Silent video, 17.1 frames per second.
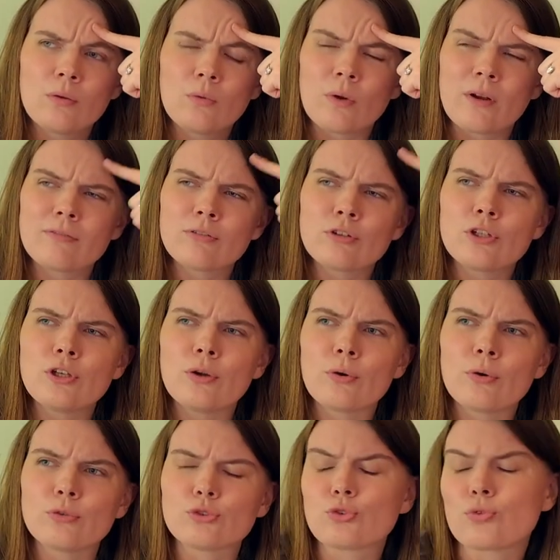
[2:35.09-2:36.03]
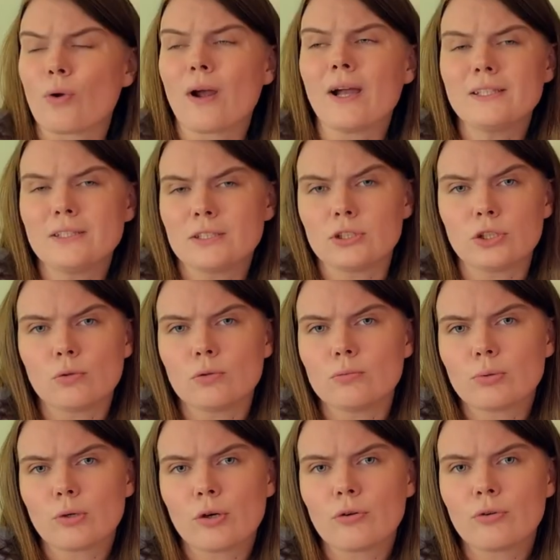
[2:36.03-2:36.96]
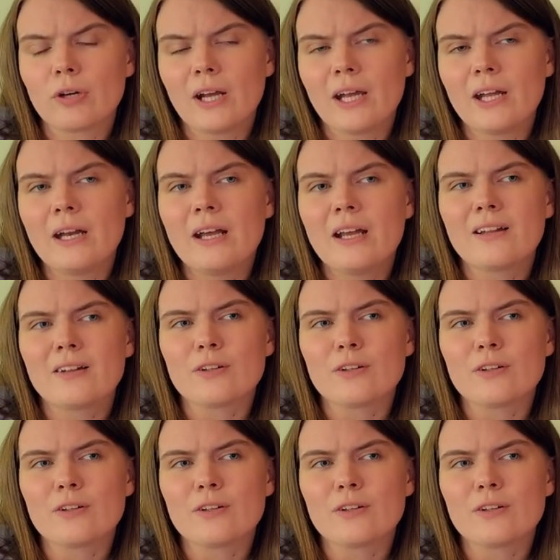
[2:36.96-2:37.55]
whatever you're trying to do in Procreate,